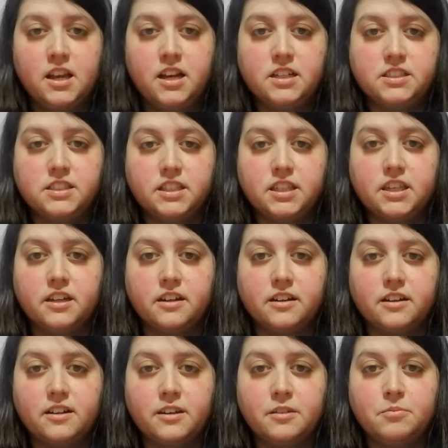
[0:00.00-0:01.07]
a
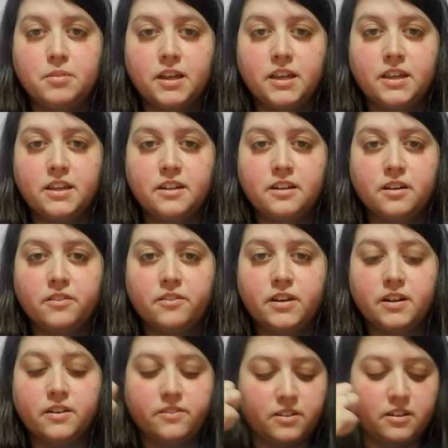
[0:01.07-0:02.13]
security blanket or
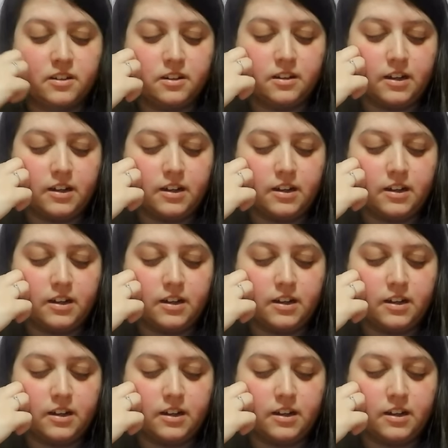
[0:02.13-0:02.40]
whatever.